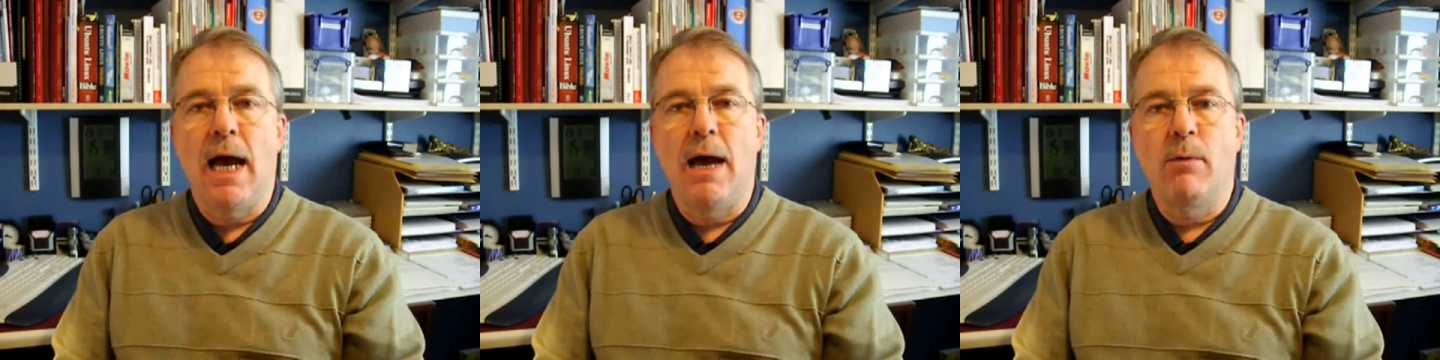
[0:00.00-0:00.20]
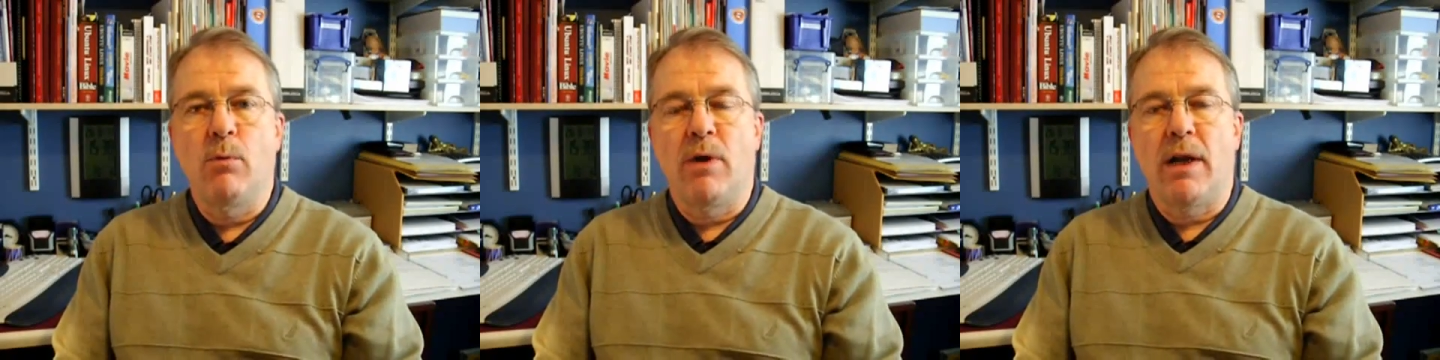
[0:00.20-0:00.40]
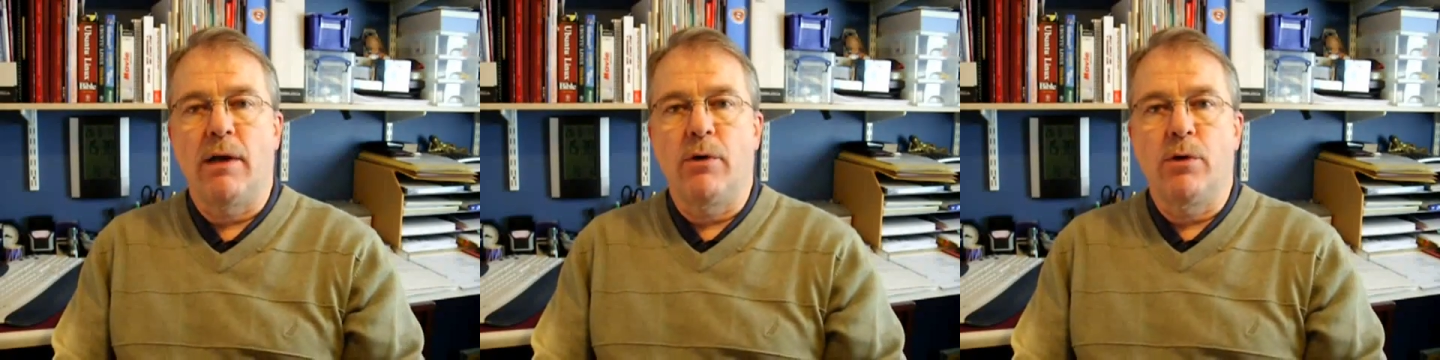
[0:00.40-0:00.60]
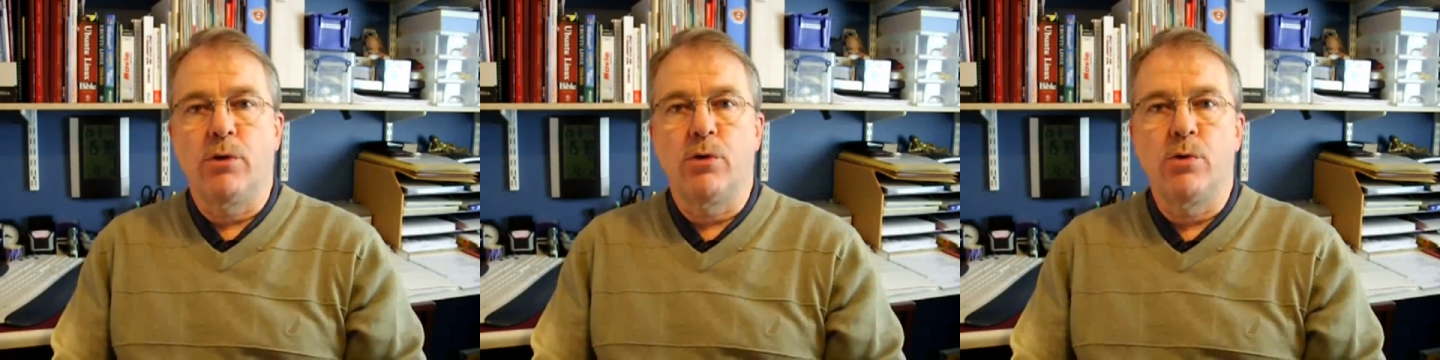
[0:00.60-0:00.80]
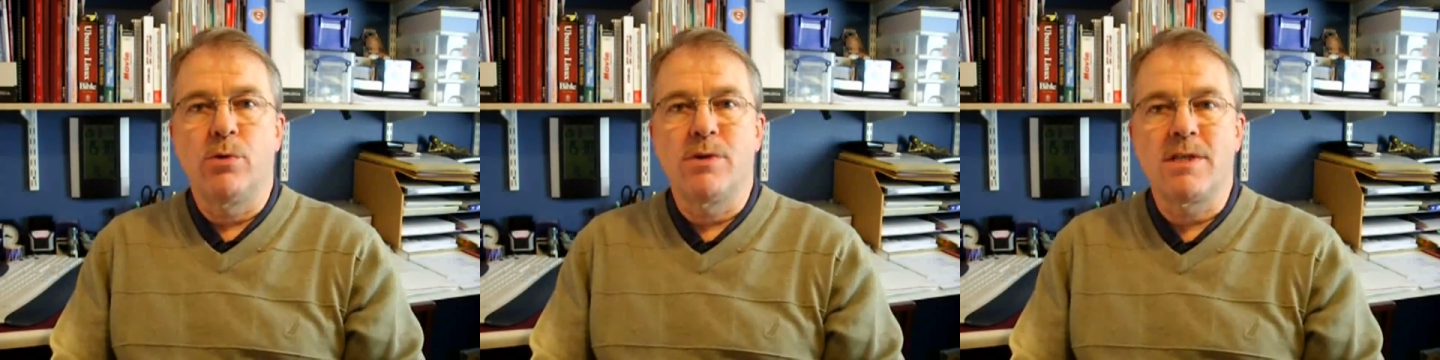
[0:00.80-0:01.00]
and what I'm going
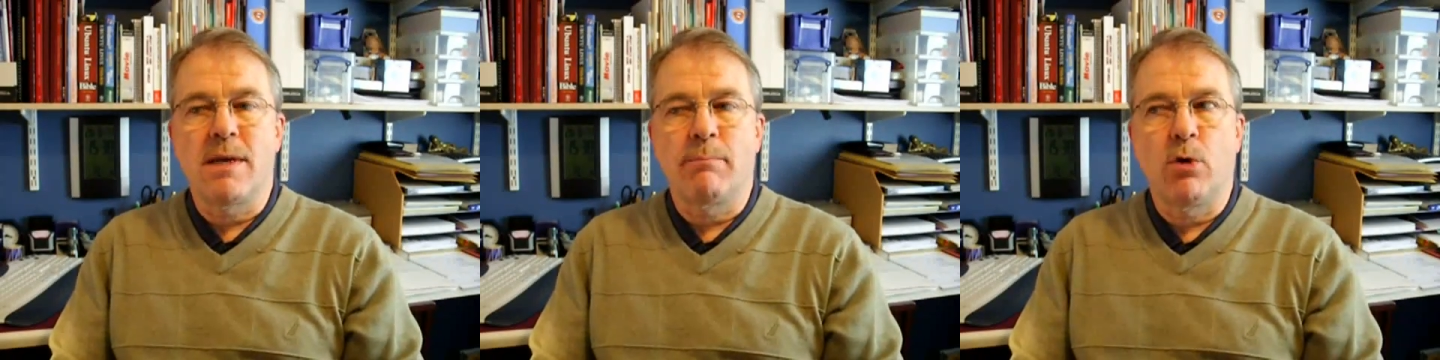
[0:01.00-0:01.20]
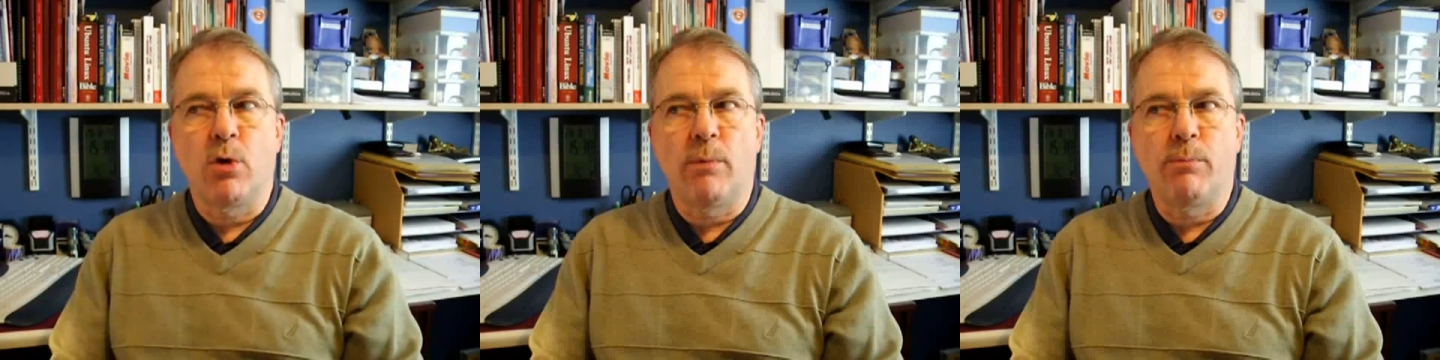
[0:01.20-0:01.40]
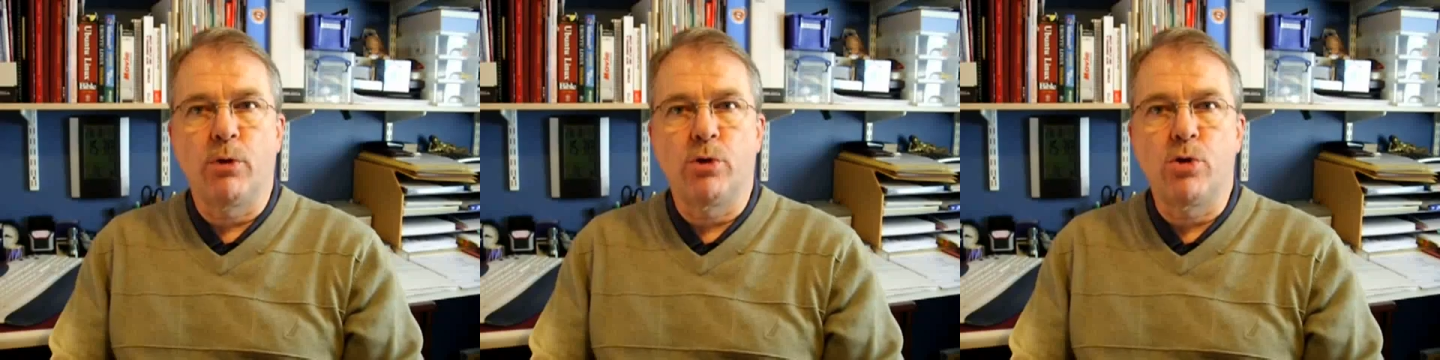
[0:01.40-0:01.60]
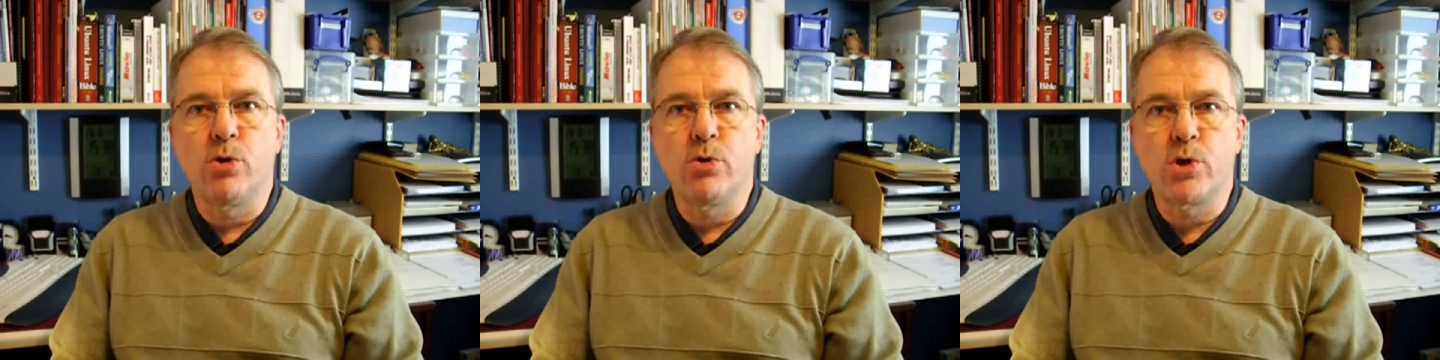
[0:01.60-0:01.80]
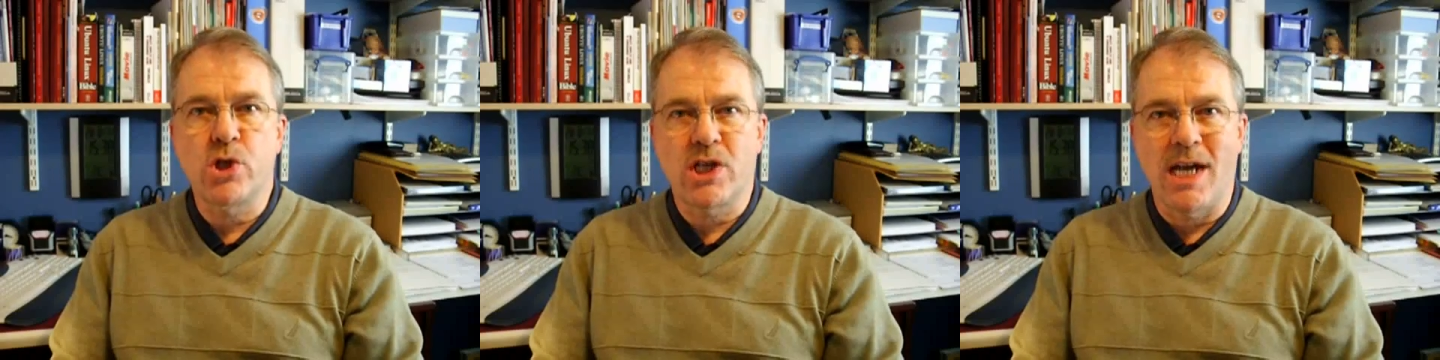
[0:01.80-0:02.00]
to do is I'm going to put
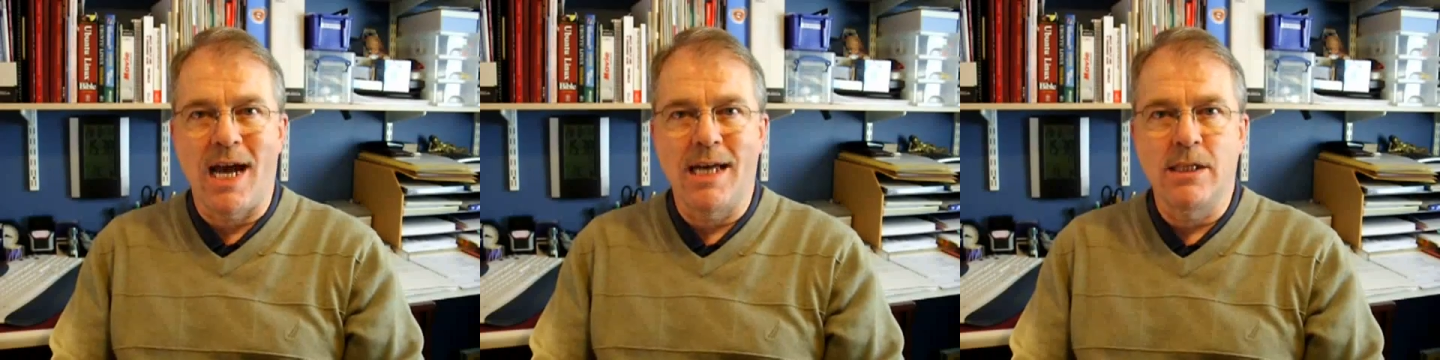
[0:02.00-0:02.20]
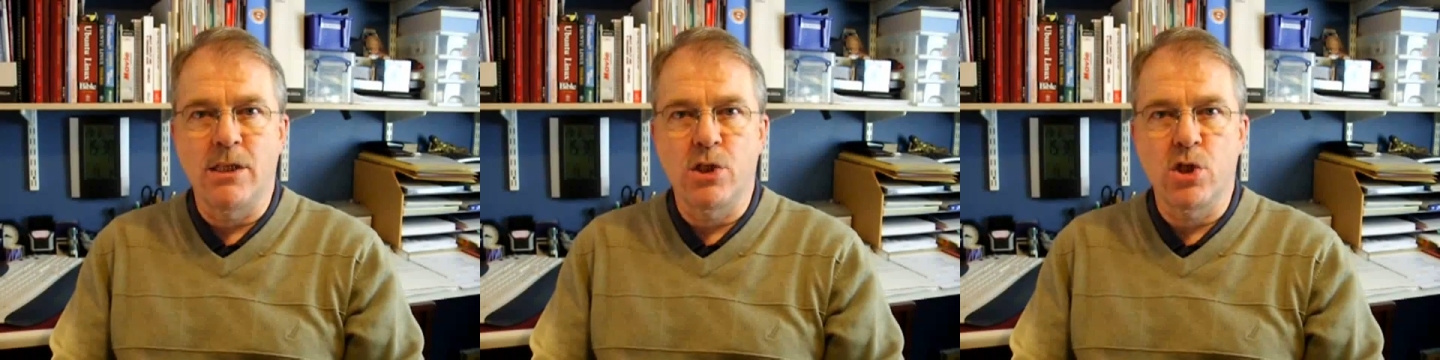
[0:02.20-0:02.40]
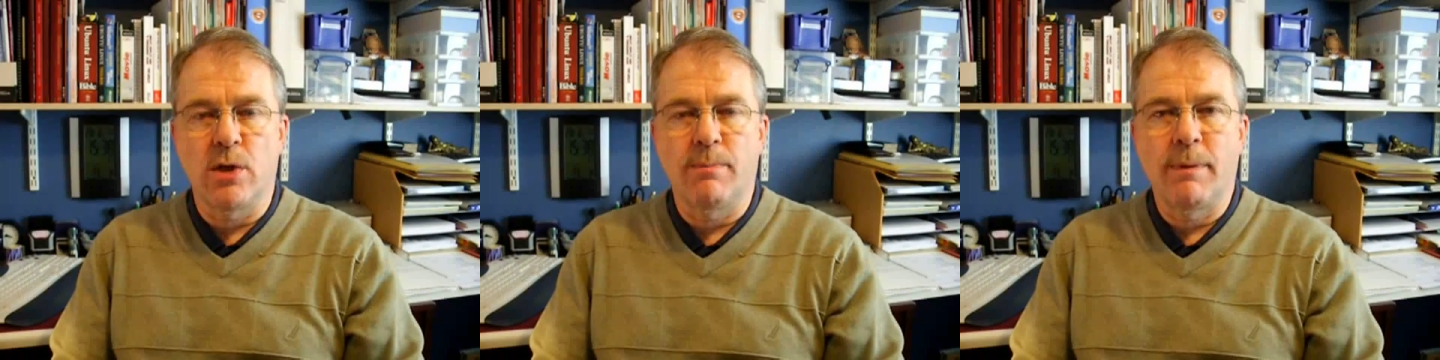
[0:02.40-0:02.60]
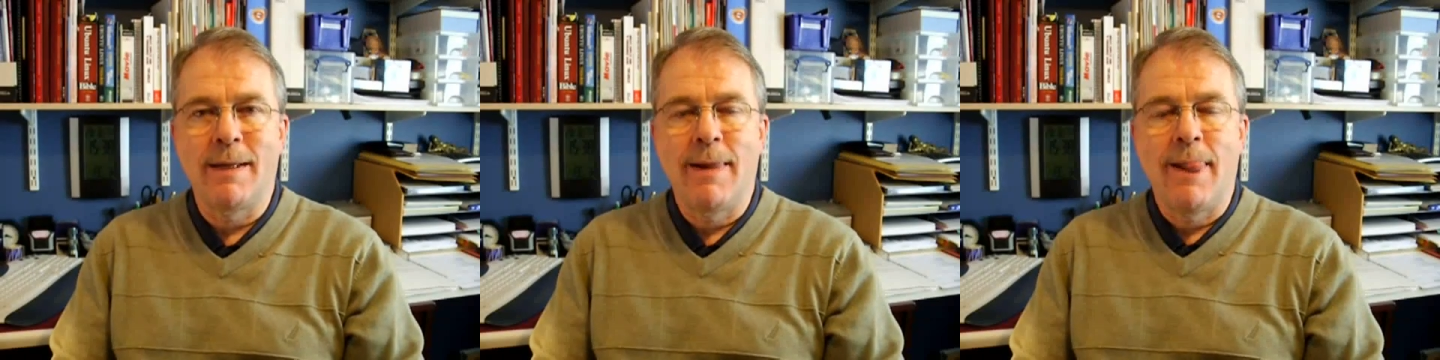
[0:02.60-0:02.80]
2 scans up,